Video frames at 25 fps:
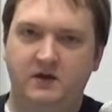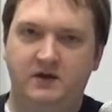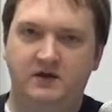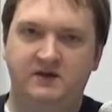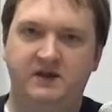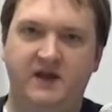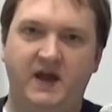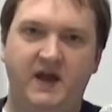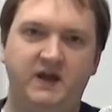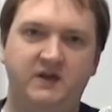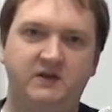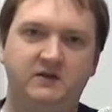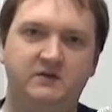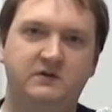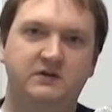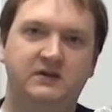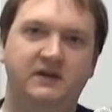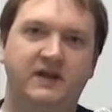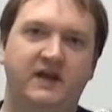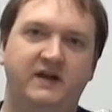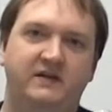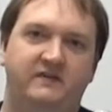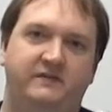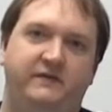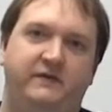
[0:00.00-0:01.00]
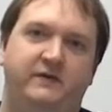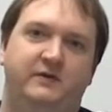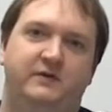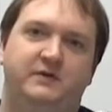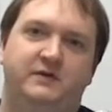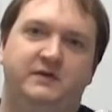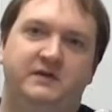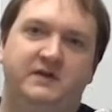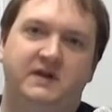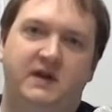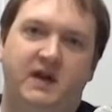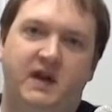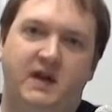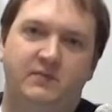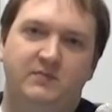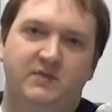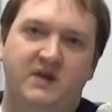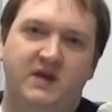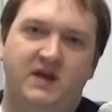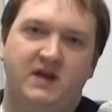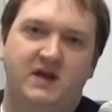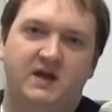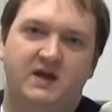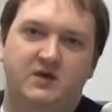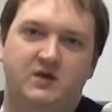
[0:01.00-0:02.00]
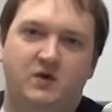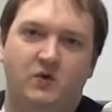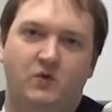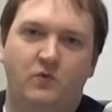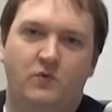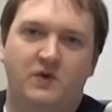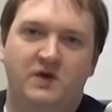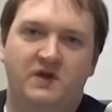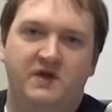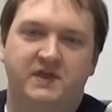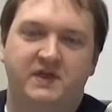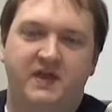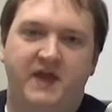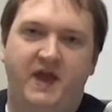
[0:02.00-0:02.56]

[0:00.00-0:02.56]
Daniel Ledford came in with